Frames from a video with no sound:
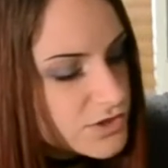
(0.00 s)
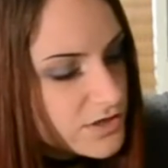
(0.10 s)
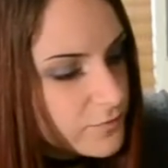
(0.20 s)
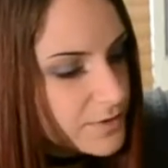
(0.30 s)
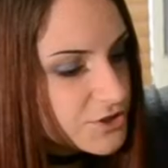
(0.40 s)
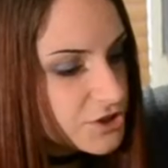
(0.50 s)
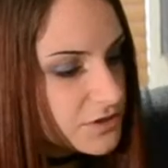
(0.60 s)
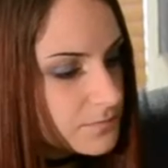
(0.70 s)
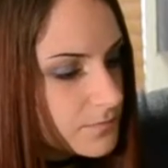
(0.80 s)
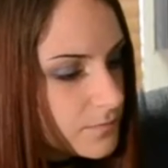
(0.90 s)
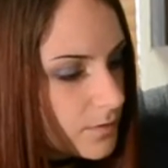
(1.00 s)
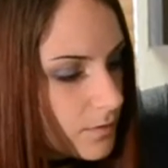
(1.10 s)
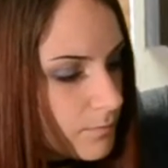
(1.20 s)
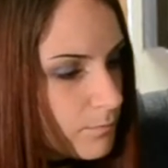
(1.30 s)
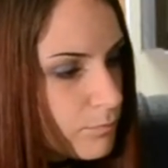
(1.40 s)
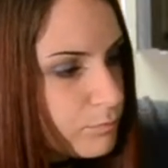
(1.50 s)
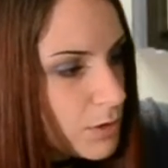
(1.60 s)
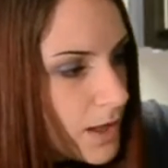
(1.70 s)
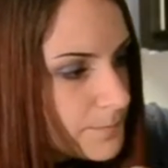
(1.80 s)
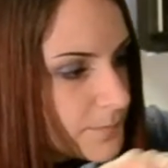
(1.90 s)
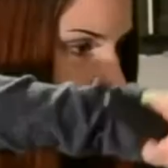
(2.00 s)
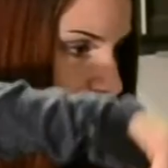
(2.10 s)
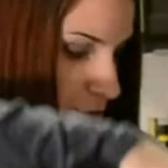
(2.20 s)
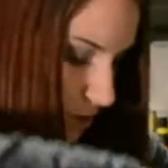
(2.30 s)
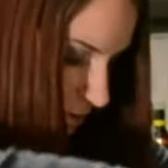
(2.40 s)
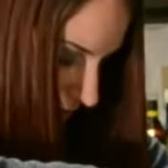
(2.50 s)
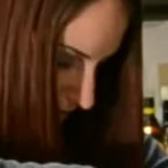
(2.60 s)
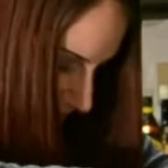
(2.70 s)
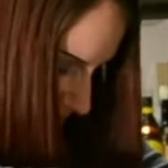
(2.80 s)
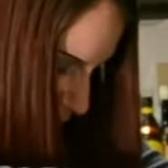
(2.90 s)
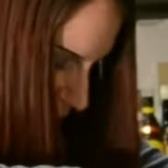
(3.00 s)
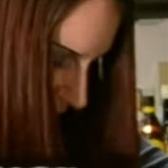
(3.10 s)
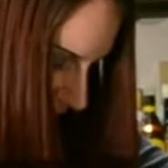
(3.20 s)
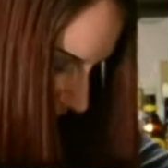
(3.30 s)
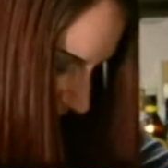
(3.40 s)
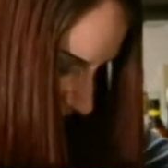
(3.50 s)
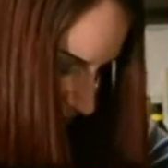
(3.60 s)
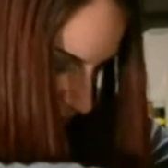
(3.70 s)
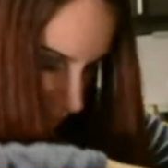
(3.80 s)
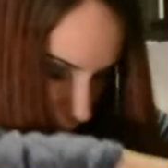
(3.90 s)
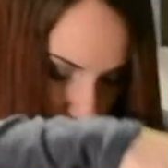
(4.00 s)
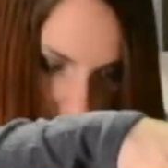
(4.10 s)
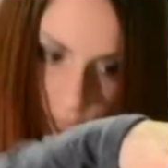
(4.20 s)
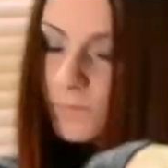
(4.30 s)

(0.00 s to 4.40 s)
son of a bitch in. Blop. The dog is in between my legs. Girl, what